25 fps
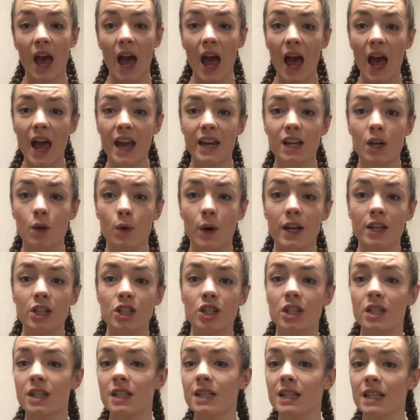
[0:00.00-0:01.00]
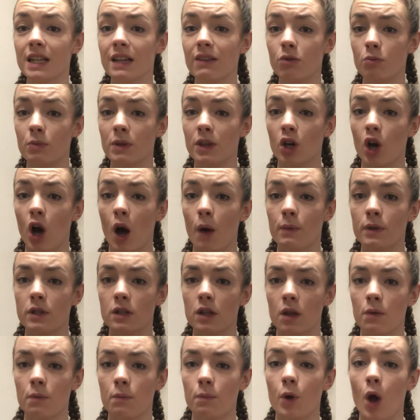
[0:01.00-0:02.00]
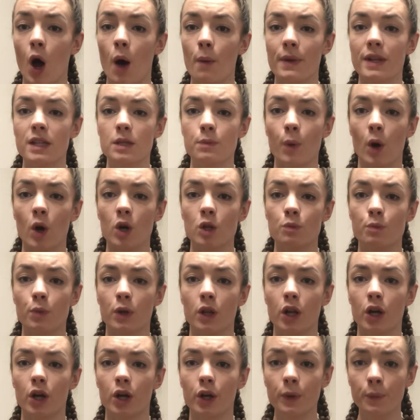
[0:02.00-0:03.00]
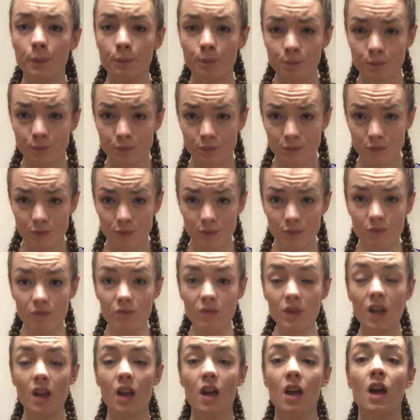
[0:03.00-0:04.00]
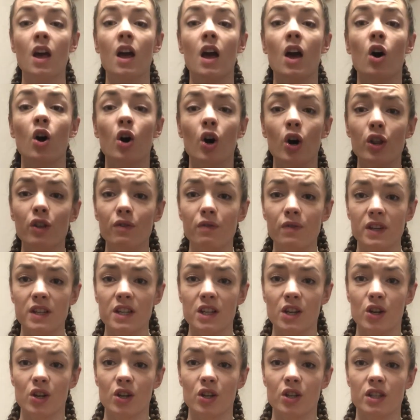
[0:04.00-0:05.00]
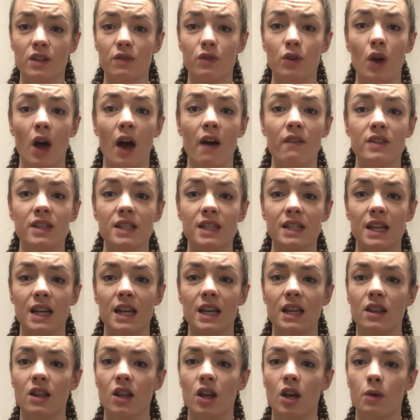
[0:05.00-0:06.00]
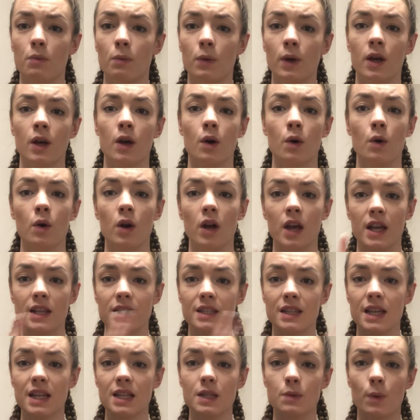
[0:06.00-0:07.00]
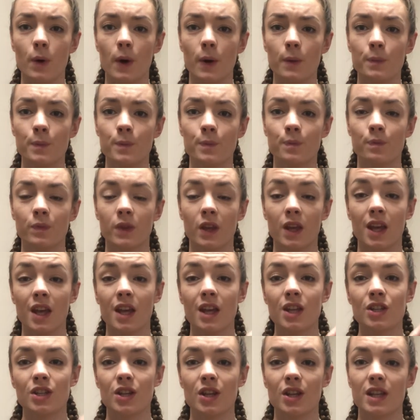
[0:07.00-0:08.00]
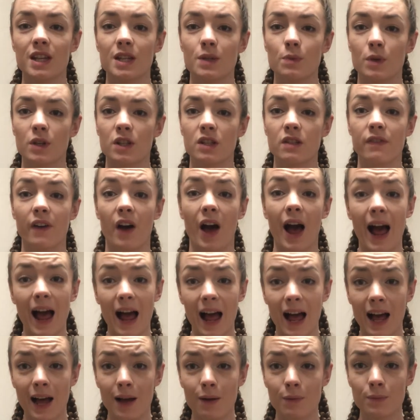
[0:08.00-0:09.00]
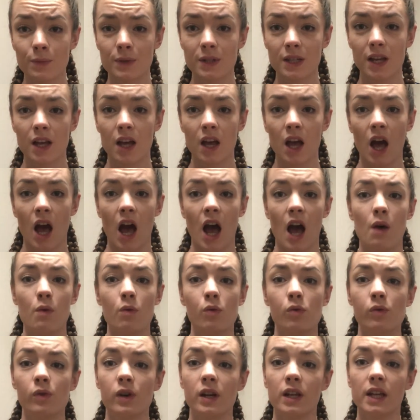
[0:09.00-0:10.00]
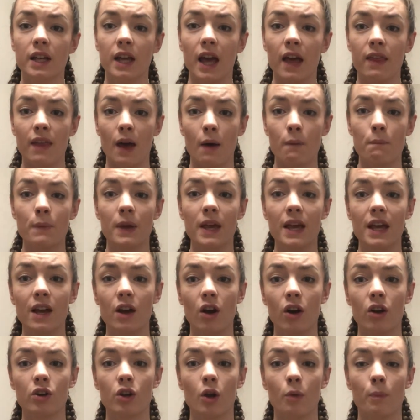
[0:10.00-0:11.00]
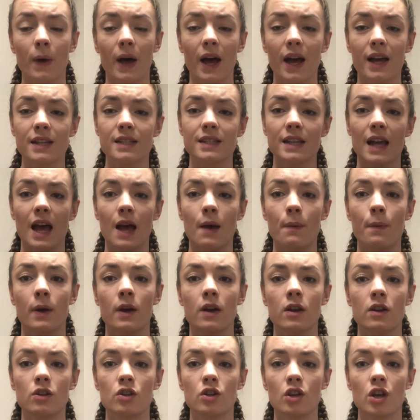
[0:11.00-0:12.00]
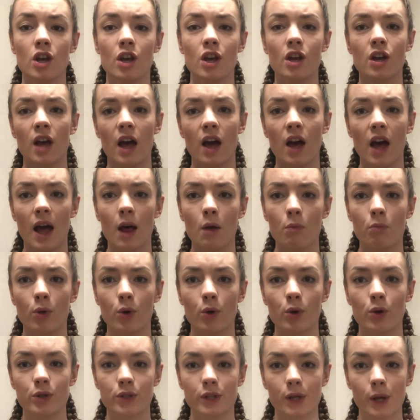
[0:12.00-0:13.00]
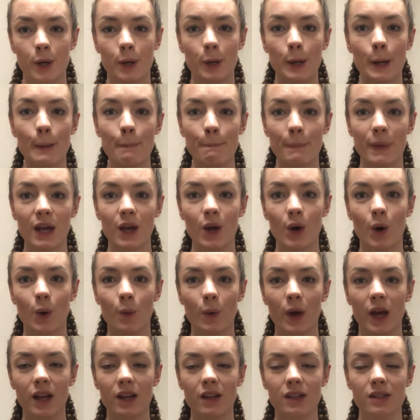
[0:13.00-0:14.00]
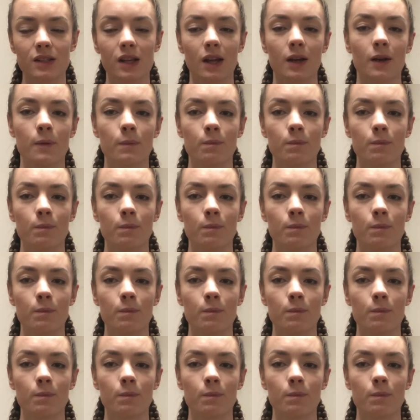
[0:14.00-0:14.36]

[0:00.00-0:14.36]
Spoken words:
Any questions, leave them in the comments box below. Other videos, if you haven't seen them, is this one. So this one's for arms, and will really get that peak on your bicep, help those bingo wings.